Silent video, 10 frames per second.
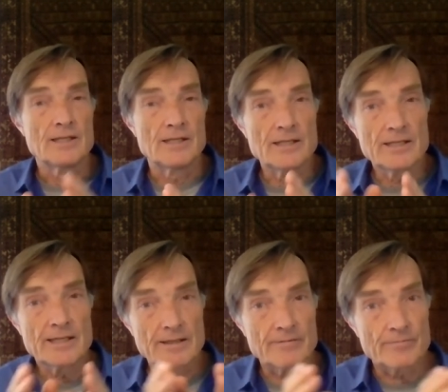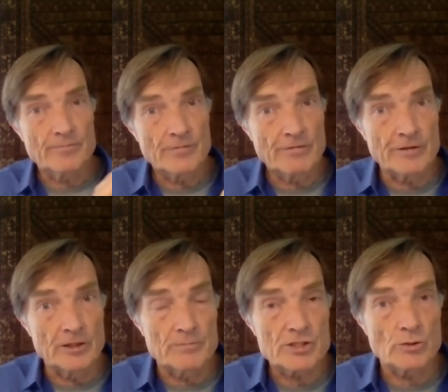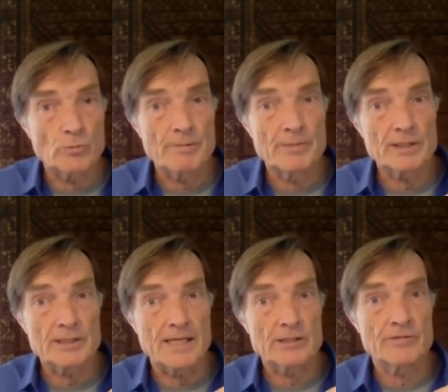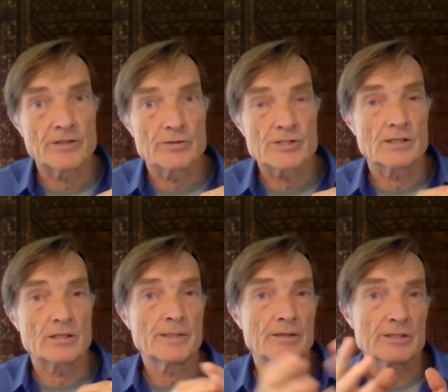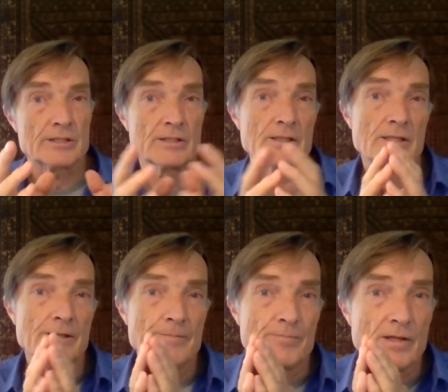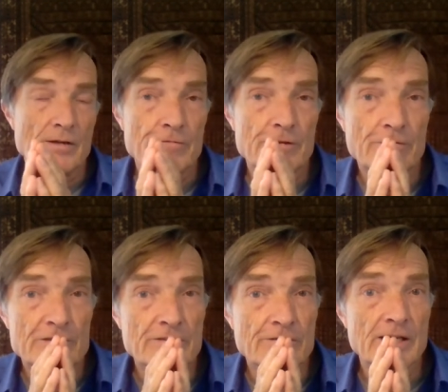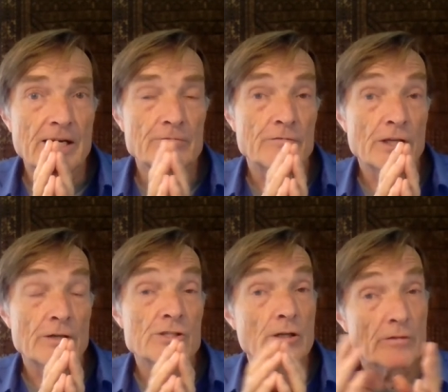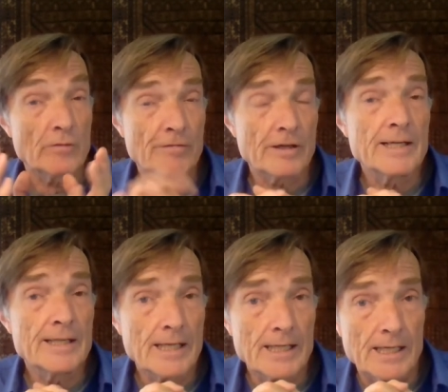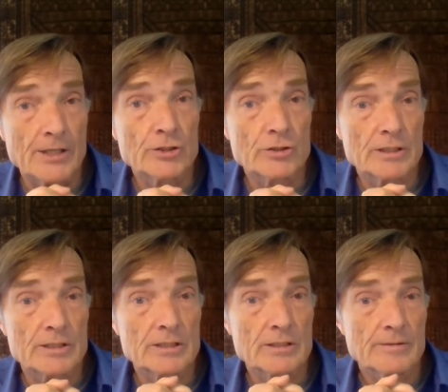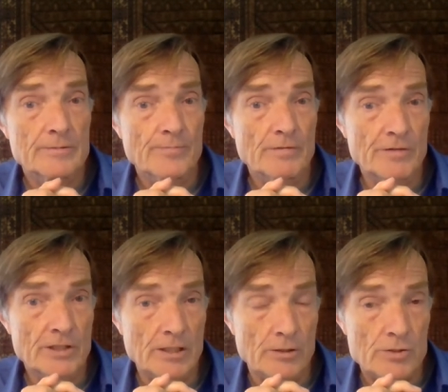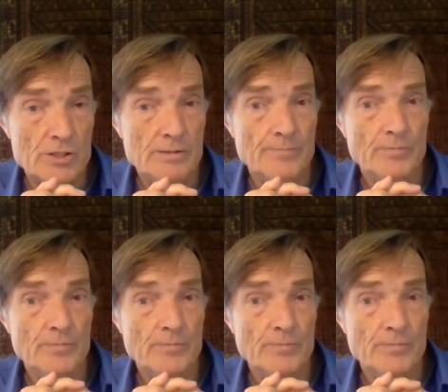learning films that we built out of those. There are about fifty-five of those, so you've got very nearly one hundred videos